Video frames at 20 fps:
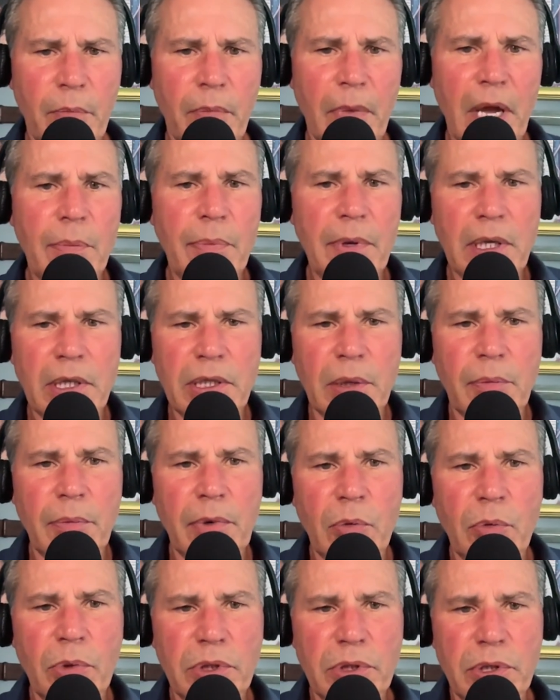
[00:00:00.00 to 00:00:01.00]
maybe
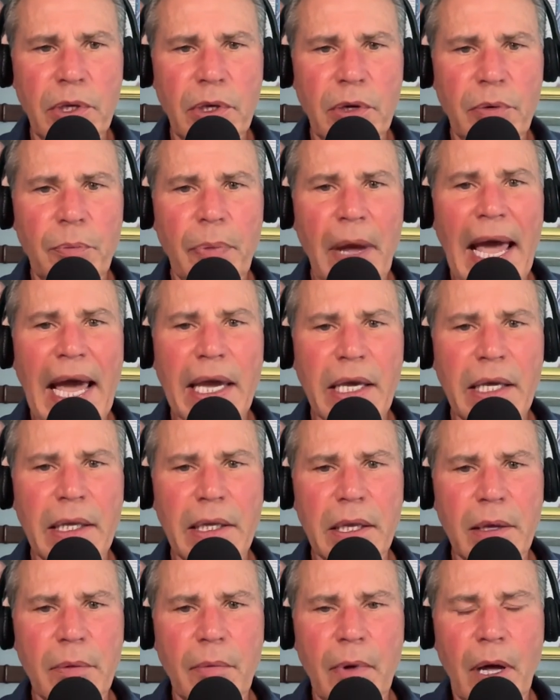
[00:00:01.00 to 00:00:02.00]
somebody was there
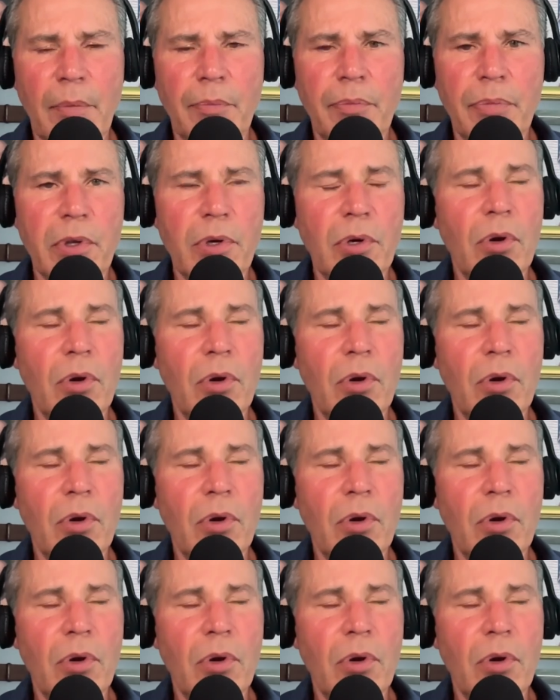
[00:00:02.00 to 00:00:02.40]
backing them up.